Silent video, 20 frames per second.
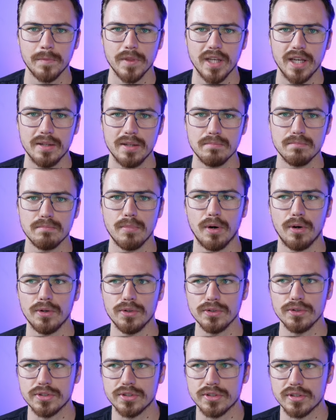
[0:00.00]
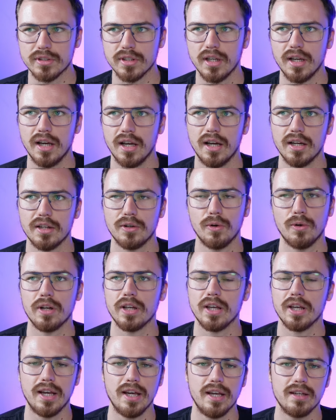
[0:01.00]
and most are going
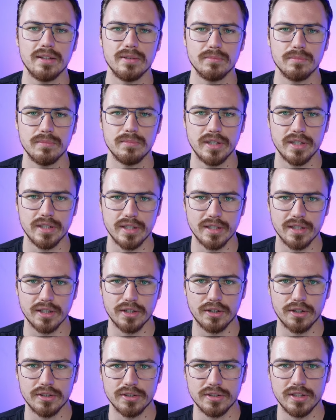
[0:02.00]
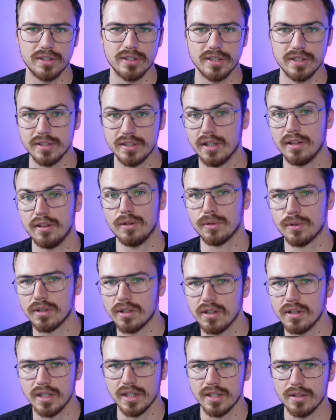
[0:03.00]
ahead and making the content in their
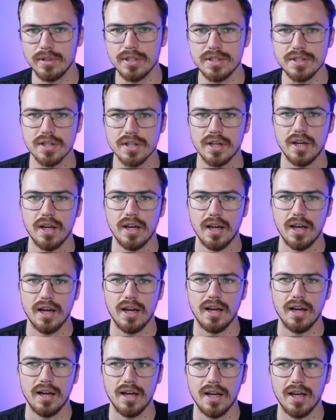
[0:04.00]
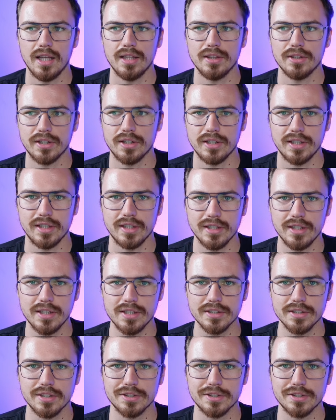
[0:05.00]
local language uh, and not in English.